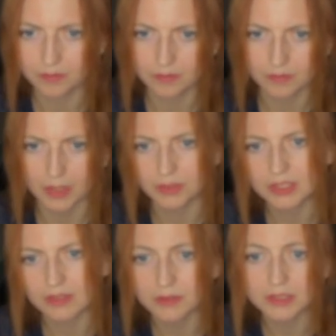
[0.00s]

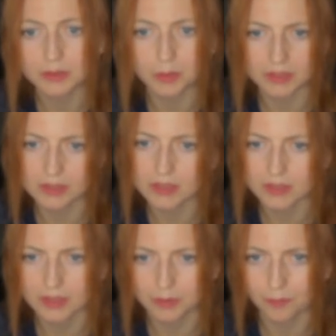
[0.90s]
Everything else remains the
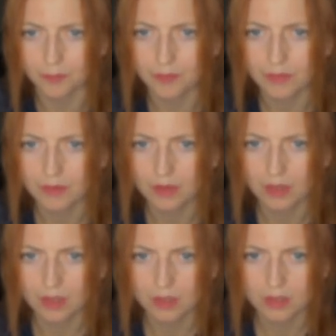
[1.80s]
same.
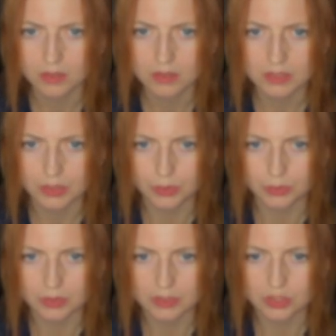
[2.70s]
So
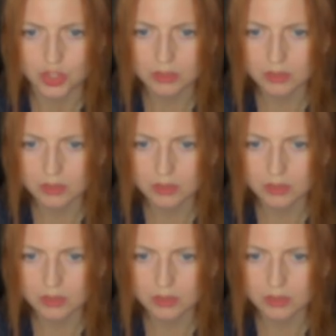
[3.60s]
let's check.